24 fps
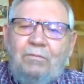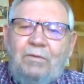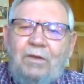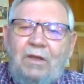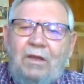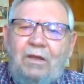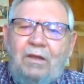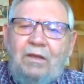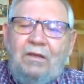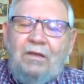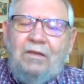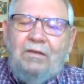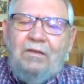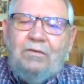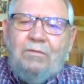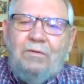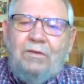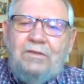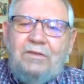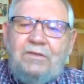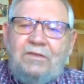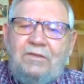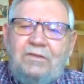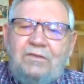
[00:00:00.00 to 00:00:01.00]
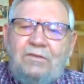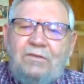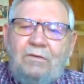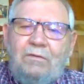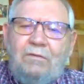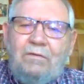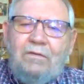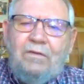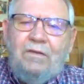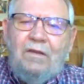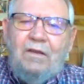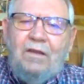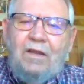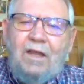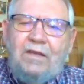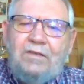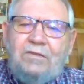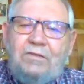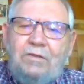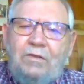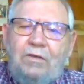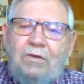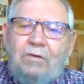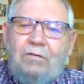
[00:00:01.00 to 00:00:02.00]
many increases over the
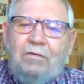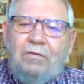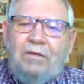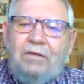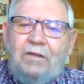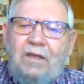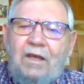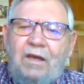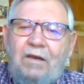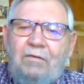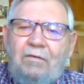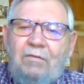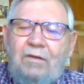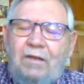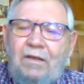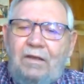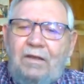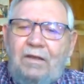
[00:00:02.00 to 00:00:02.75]
last year, and now